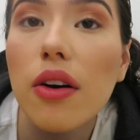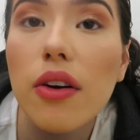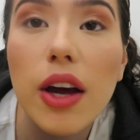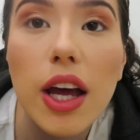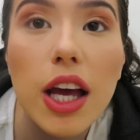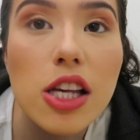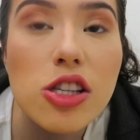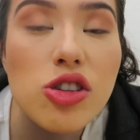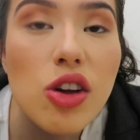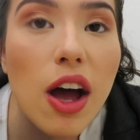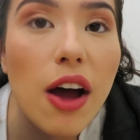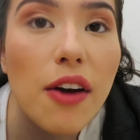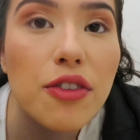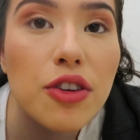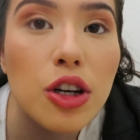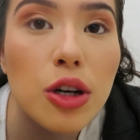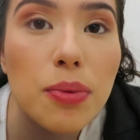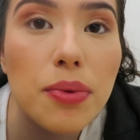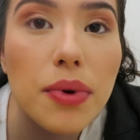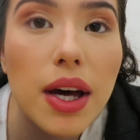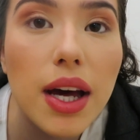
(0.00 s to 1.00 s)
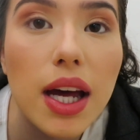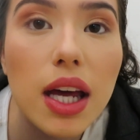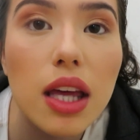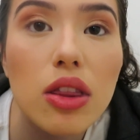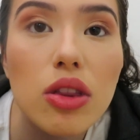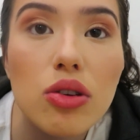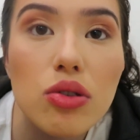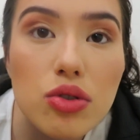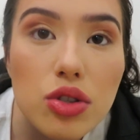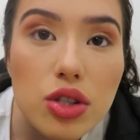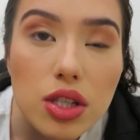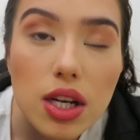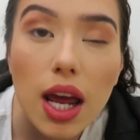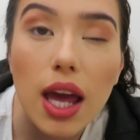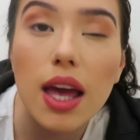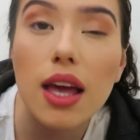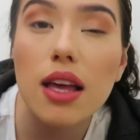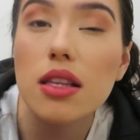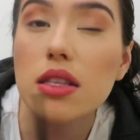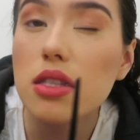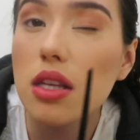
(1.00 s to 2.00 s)
Okay, so after applying those
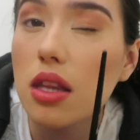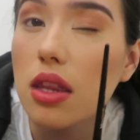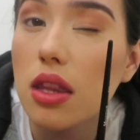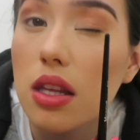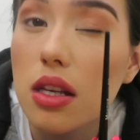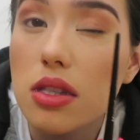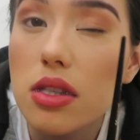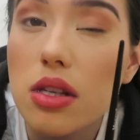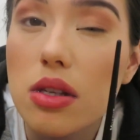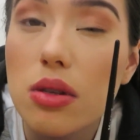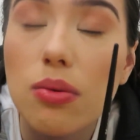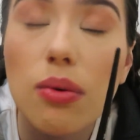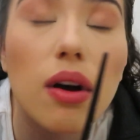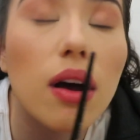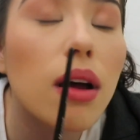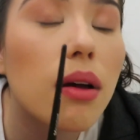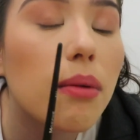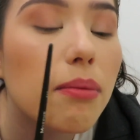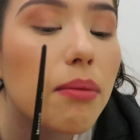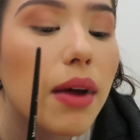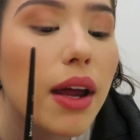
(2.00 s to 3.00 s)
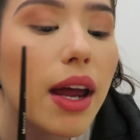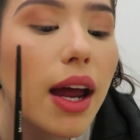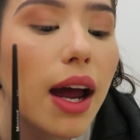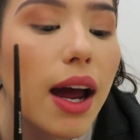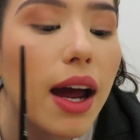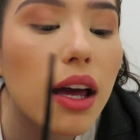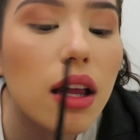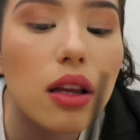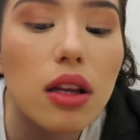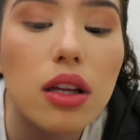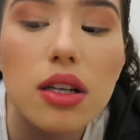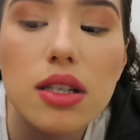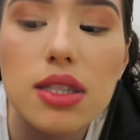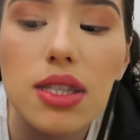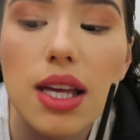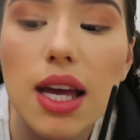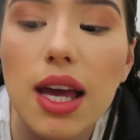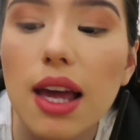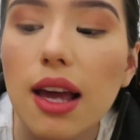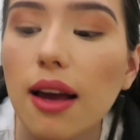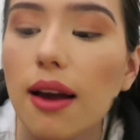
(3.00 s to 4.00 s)
shades, this is what my eye looks
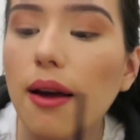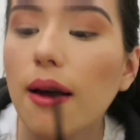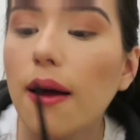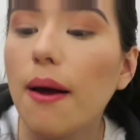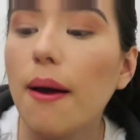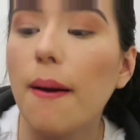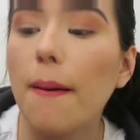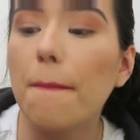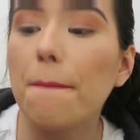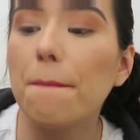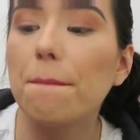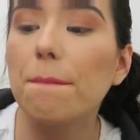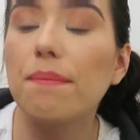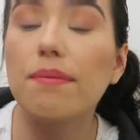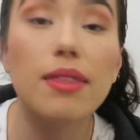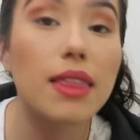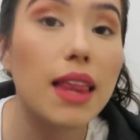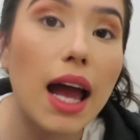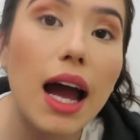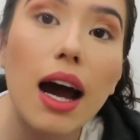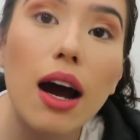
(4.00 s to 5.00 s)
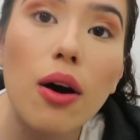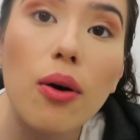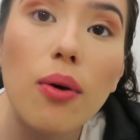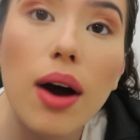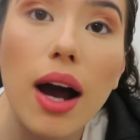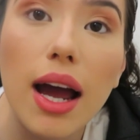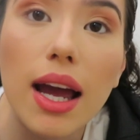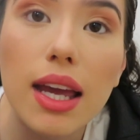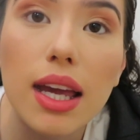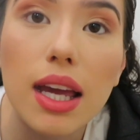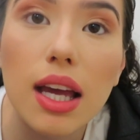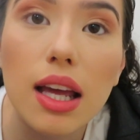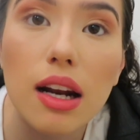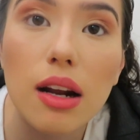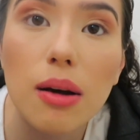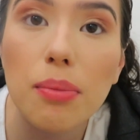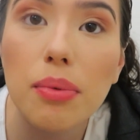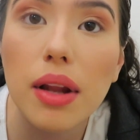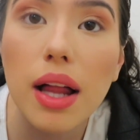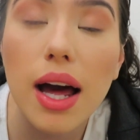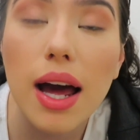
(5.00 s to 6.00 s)
like. Now I can
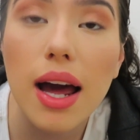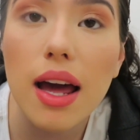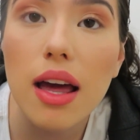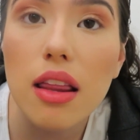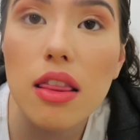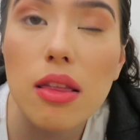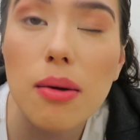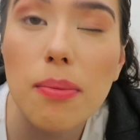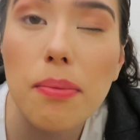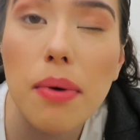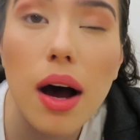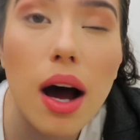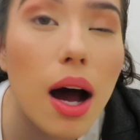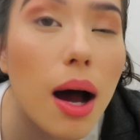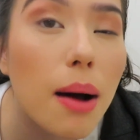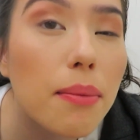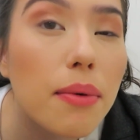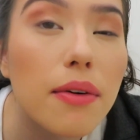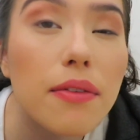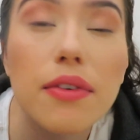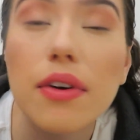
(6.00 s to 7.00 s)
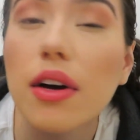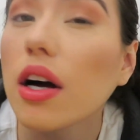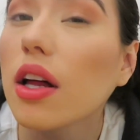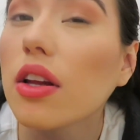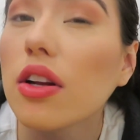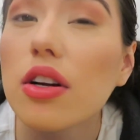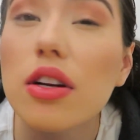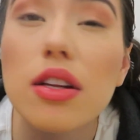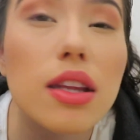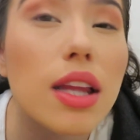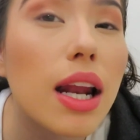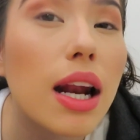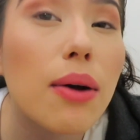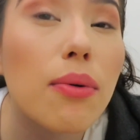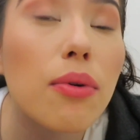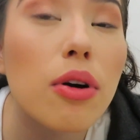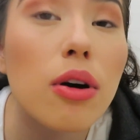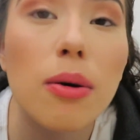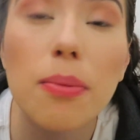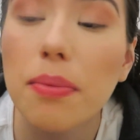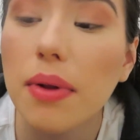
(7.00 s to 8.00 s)
apply the pop of color that I
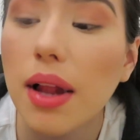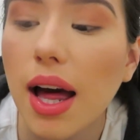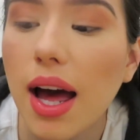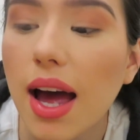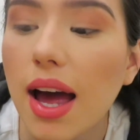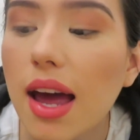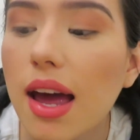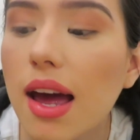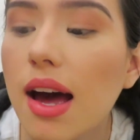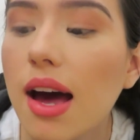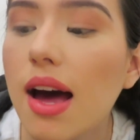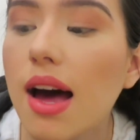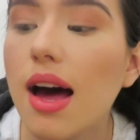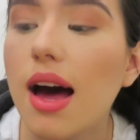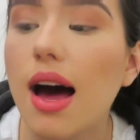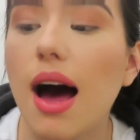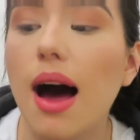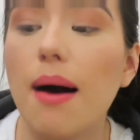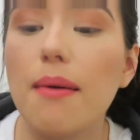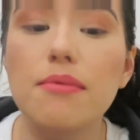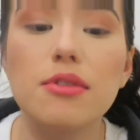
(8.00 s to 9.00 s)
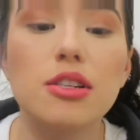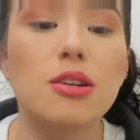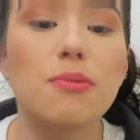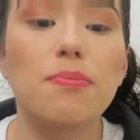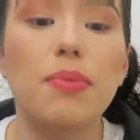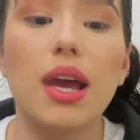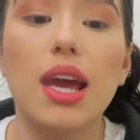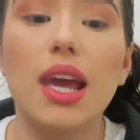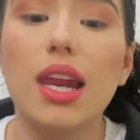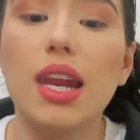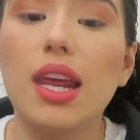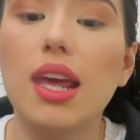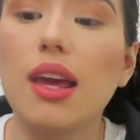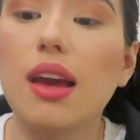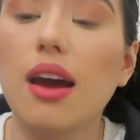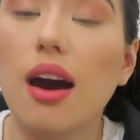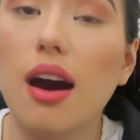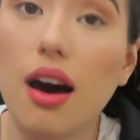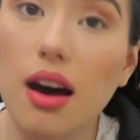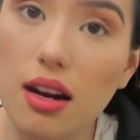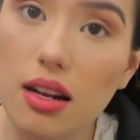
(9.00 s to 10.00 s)
will apply. I'm debating,
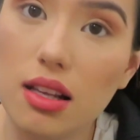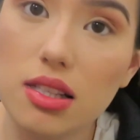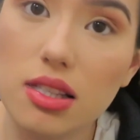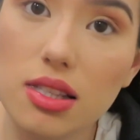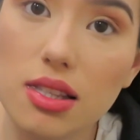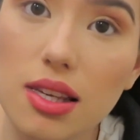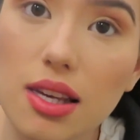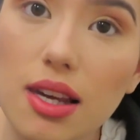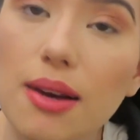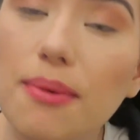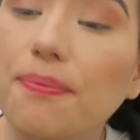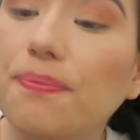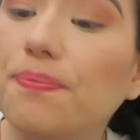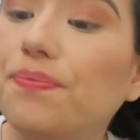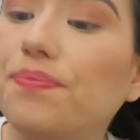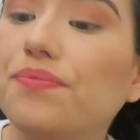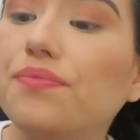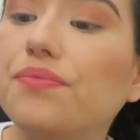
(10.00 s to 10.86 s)
honestly,